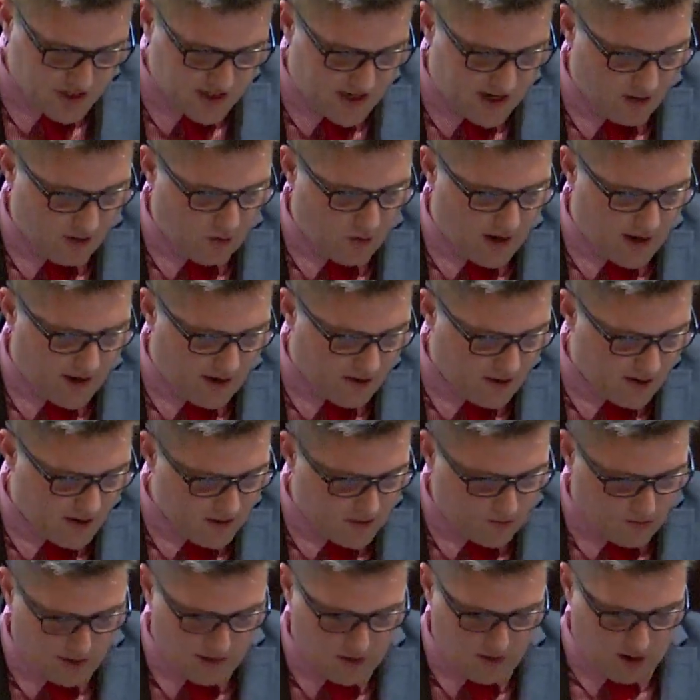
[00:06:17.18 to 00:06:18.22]
Sal
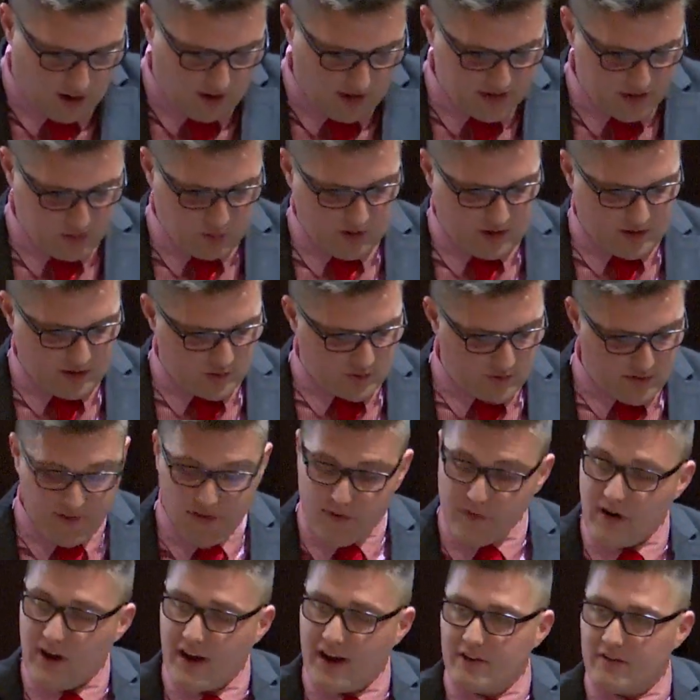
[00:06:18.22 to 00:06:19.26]
Guayardo, one of the hardest workers we've
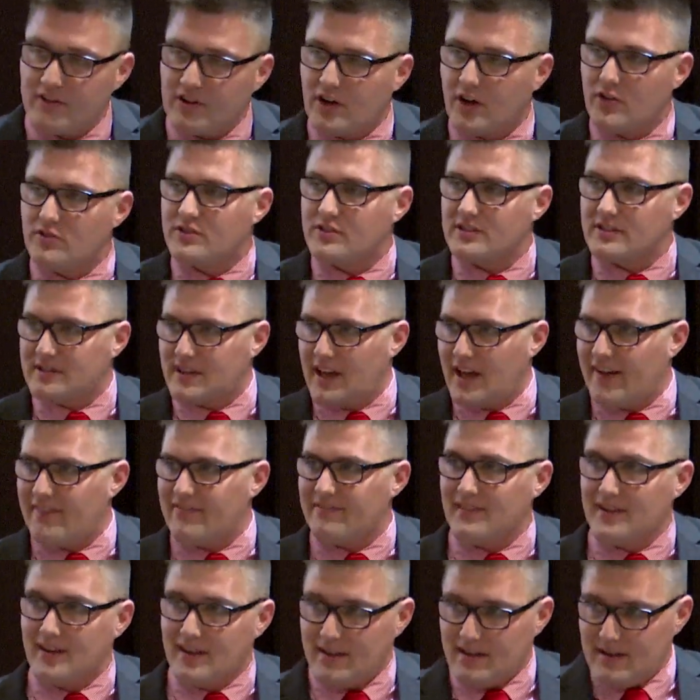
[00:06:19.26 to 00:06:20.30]
ever had on the coaching
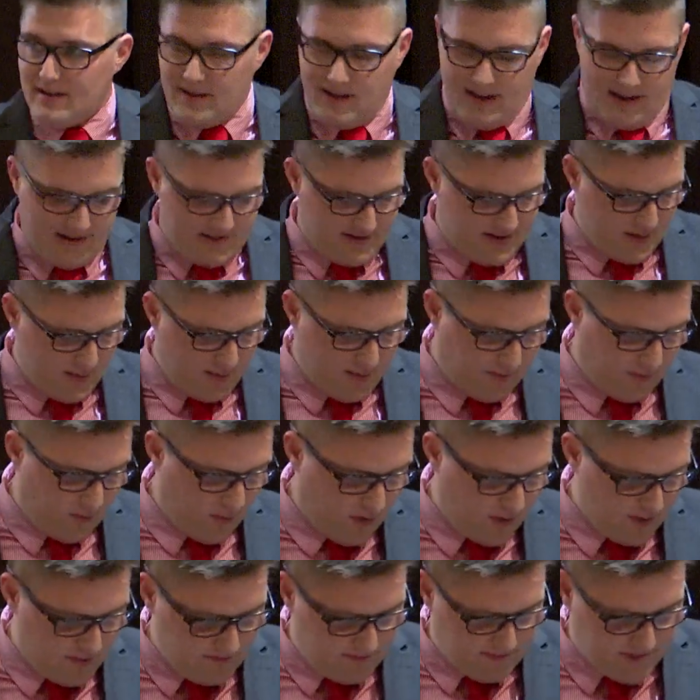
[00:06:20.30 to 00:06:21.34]
staff out of Tampa,
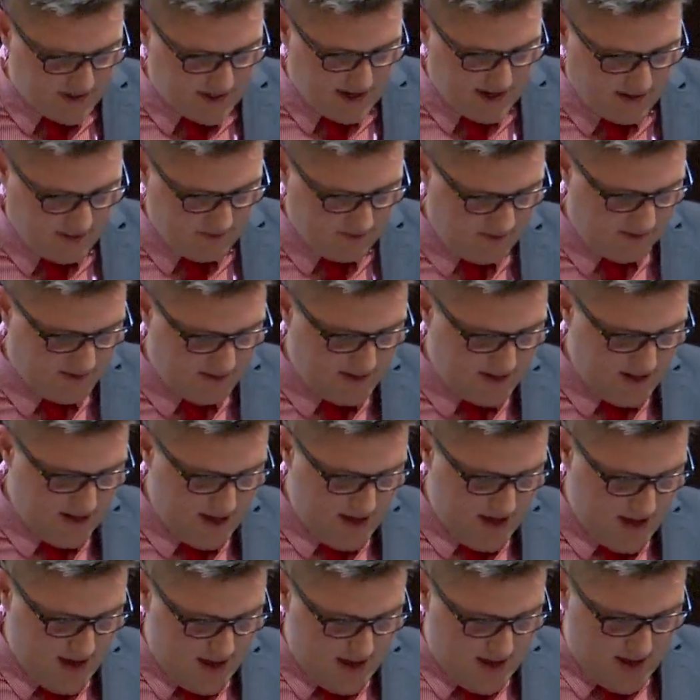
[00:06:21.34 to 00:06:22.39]
Florida, Sal.
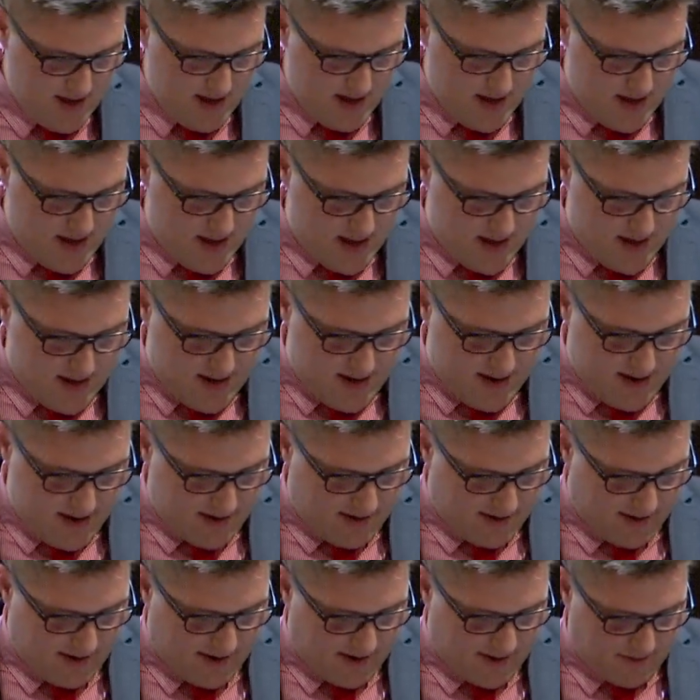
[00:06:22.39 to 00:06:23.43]

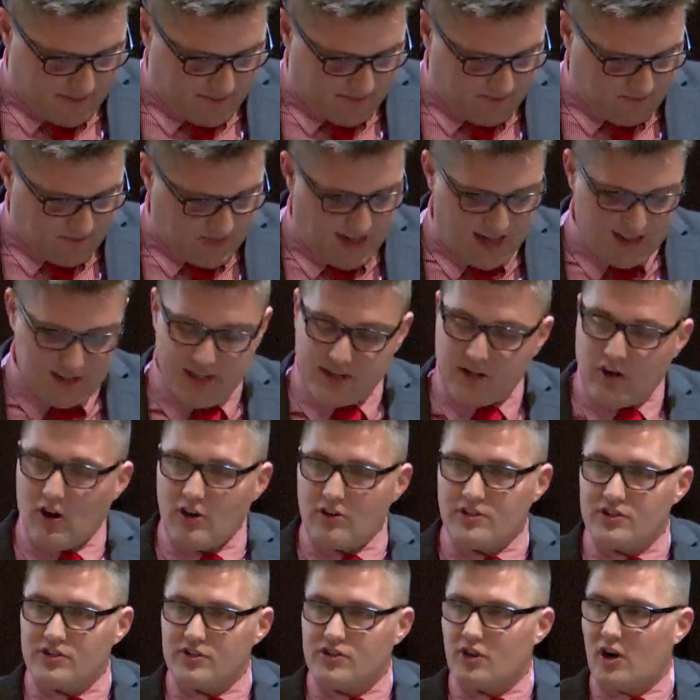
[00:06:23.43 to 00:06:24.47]
Guys like
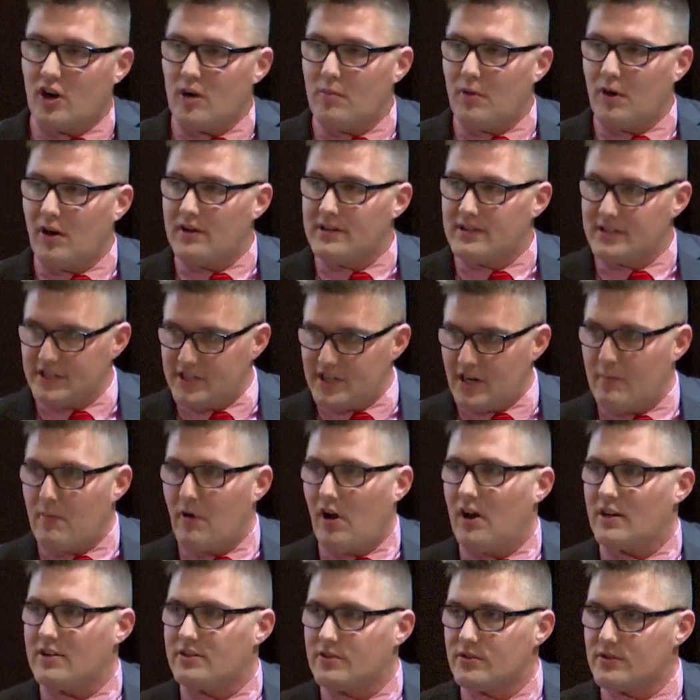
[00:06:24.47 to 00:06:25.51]
Carson Charbaugh and DJ
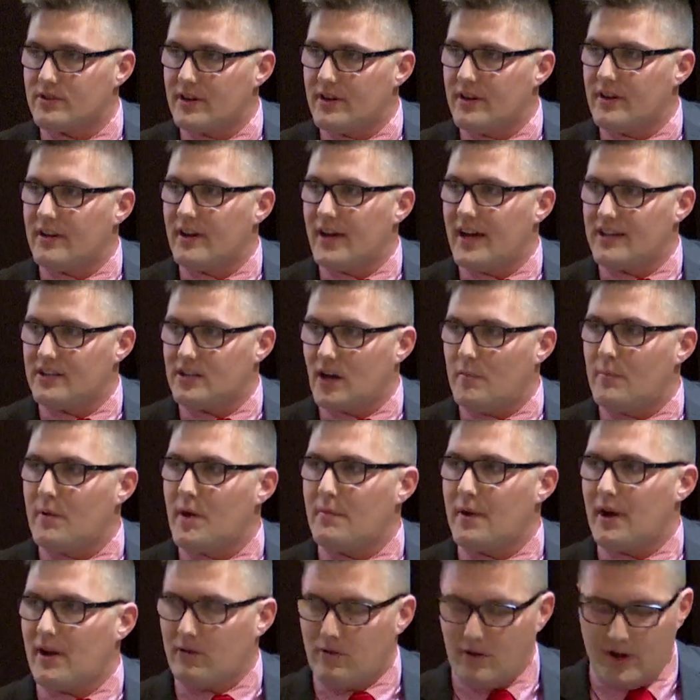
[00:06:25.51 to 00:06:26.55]
Moss, who's here today, taught me
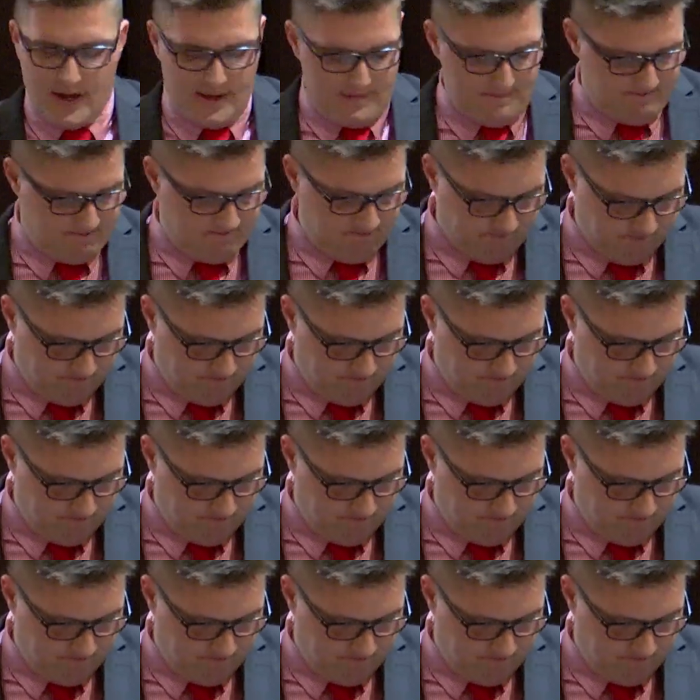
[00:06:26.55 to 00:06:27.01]
about grit.